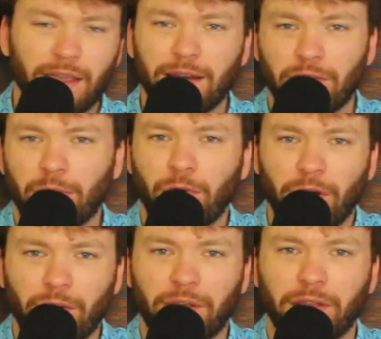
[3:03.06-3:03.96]
and the
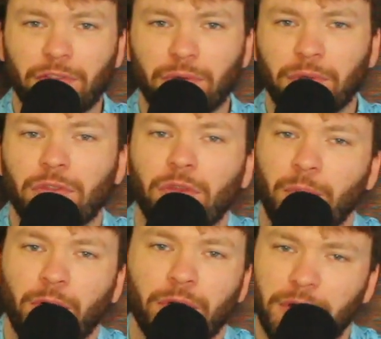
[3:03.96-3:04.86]
more I look into it, the
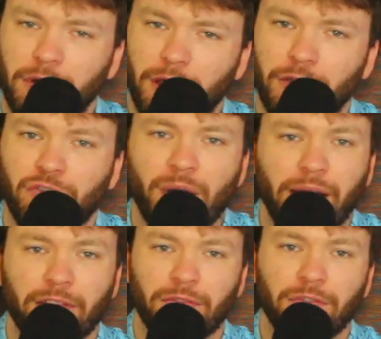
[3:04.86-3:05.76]
more
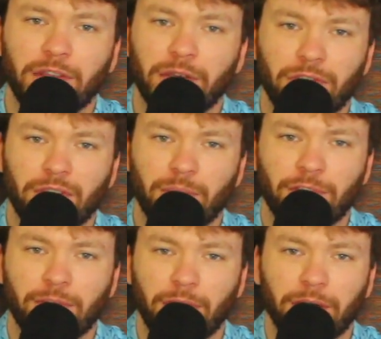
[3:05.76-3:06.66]
attractive Nio
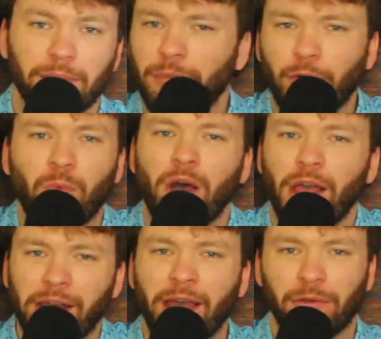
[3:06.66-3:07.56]
seems to me. But
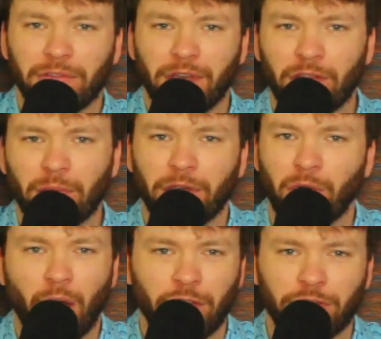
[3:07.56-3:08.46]
why now is kind of the big
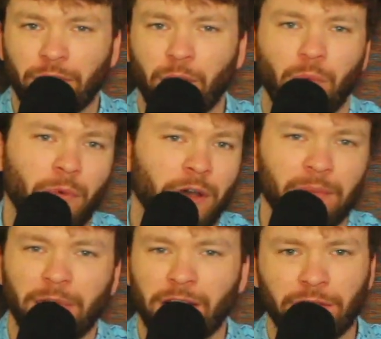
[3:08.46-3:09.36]
question of why
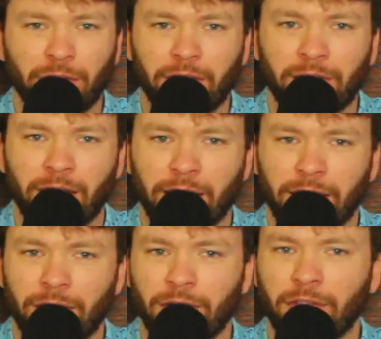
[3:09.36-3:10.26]
am I so late to getting
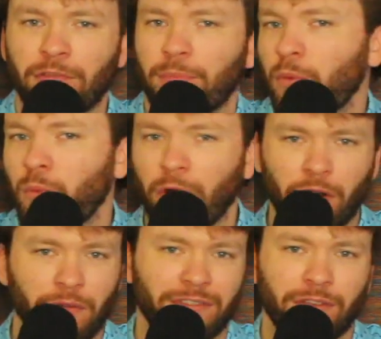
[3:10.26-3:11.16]
into this, but what
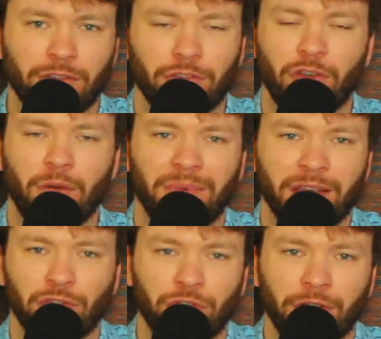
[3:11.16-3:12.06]
all of a sudden just caught my
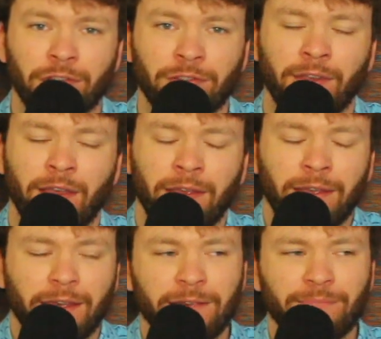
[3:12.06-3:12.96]
interest?
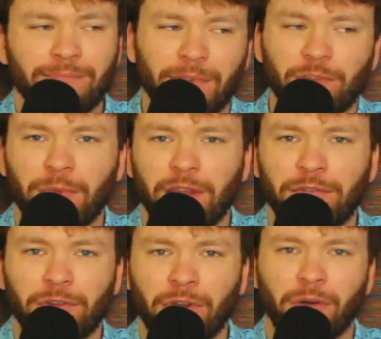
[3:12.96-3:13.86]
And as many of
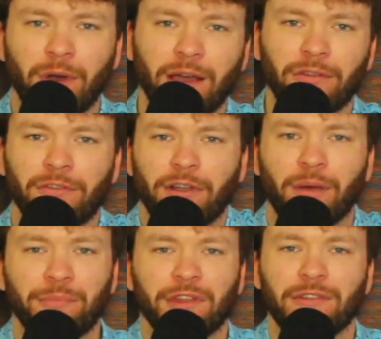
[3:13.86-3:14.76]
you know, I look for
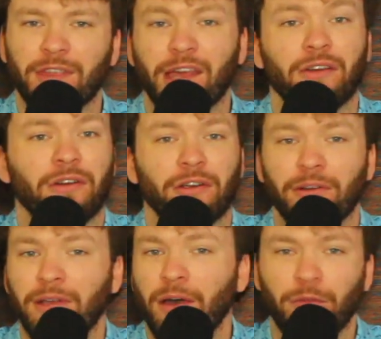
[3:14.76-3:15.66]
companies that
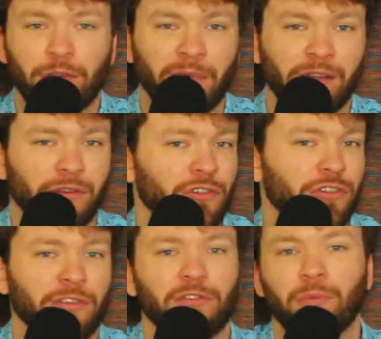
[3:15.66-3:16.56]
are healthy balance
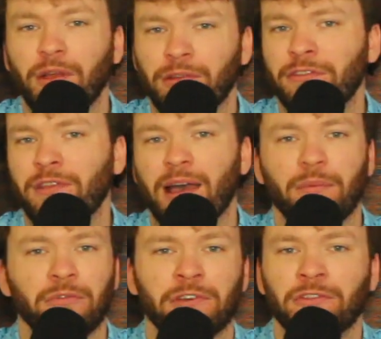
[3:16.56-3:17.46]
sheets,
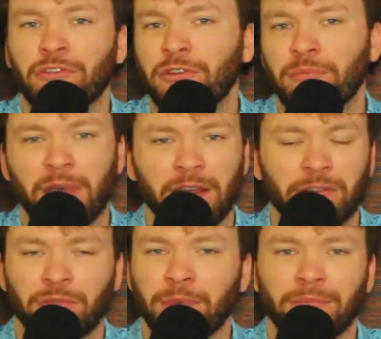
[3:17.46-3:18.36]
well-established, good
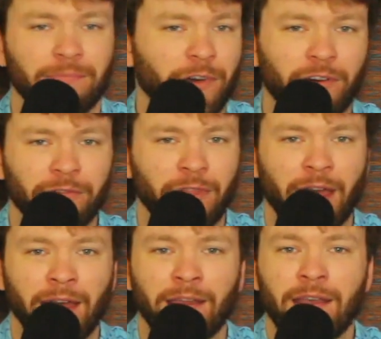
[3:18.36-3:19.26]
management, all of
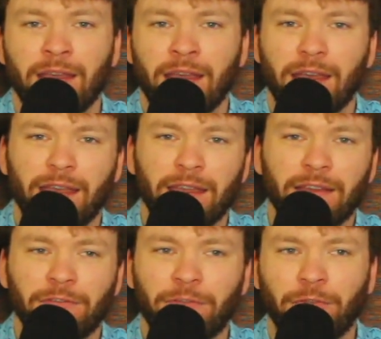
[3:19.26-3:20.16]
that.
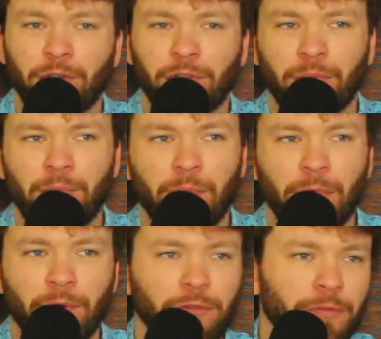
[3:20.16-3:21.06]
And for the
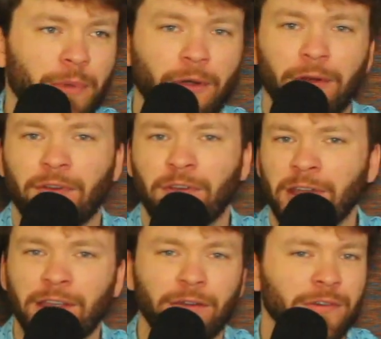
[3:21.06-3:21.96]
most part,
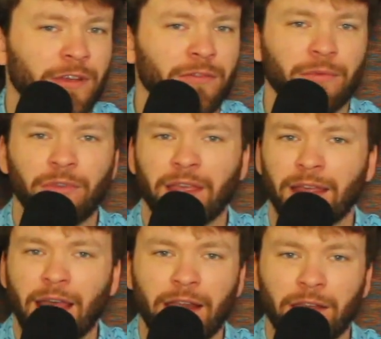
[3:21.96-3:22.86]
Nio doesn't really
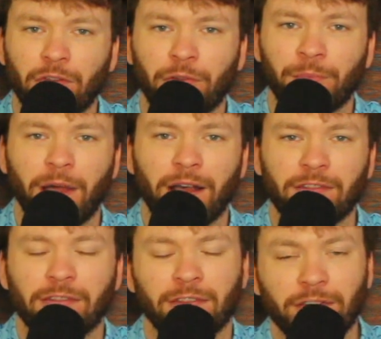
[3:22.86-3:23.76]
hit any of those
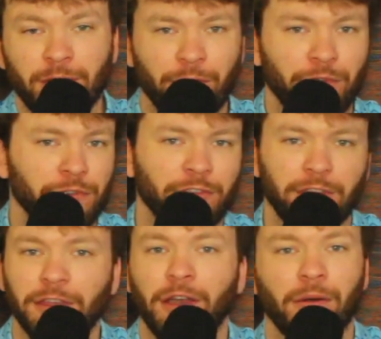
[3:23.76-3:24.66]
boxes except for their
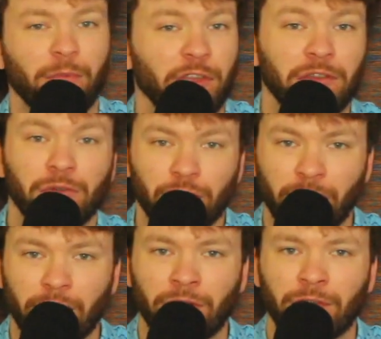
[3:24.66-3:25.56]
CEO. I'm a huge
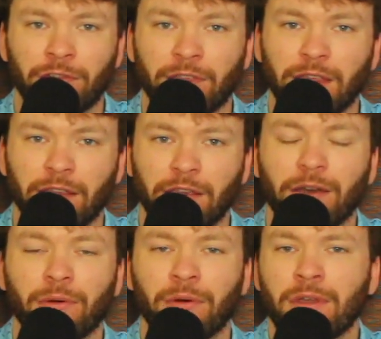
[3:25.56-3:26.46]
fan of their
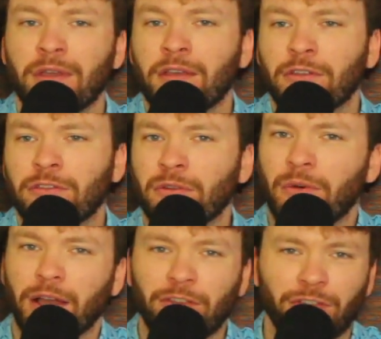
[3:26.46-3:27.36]
CEO. So
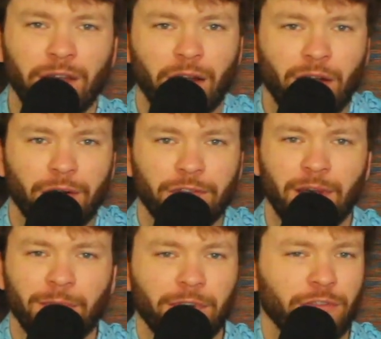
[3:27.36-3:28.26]
I just had a hard
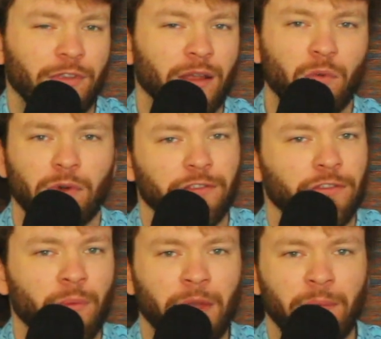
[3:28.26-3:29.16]
time understanding why
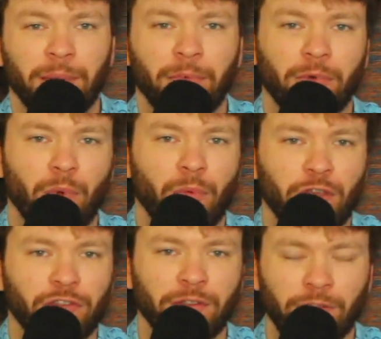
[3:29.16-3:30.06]
so many people were
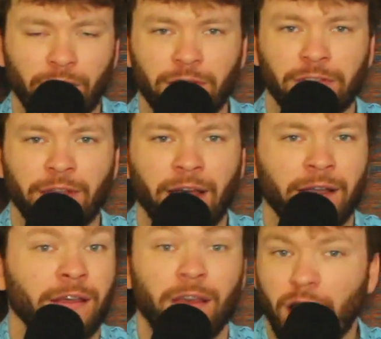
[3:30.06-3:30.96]
rushing to this
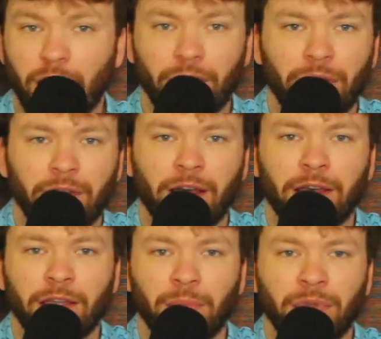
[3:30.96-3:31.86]
stock other than
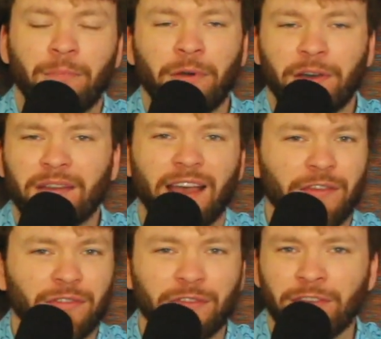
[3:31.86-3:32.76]
hype. But
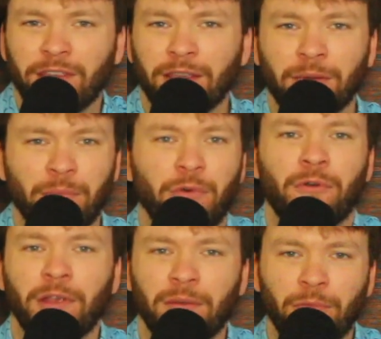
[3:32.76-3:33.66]
after seeing
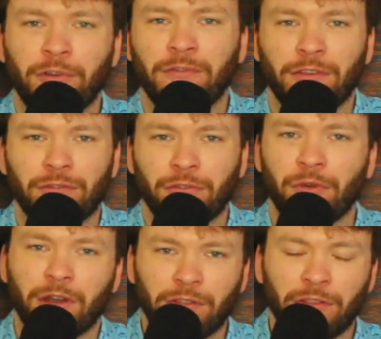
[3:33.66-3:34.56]
more and more investors
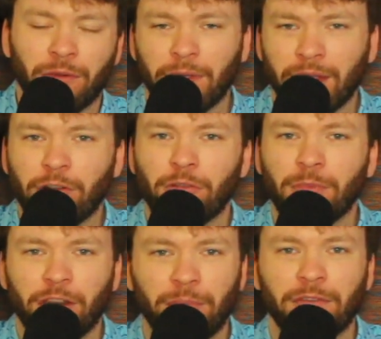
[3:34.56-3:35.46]
running to it, it
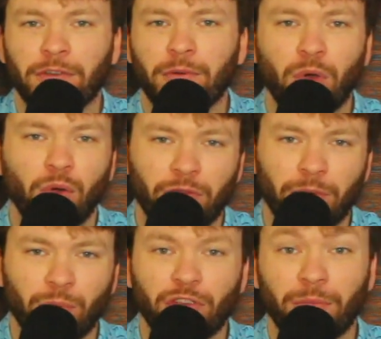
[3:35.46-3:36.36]
reminded me of a quote
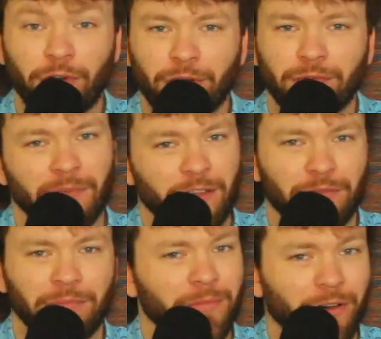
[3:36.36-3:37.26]
from Jim Rohn.
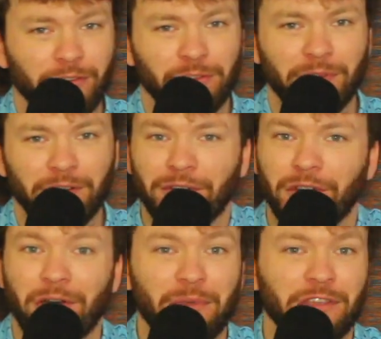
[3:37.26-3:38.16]
As also many of you
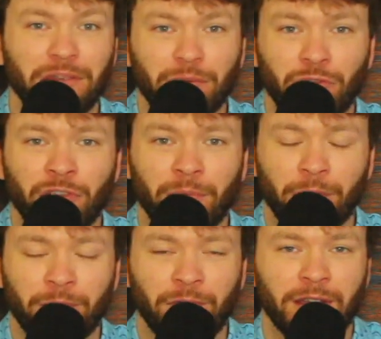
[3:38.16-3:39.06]
know, I'm a huge Jim
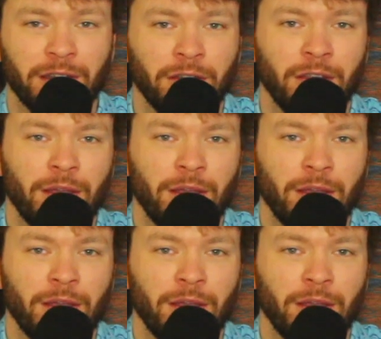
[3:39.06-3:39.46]
Rohn fan.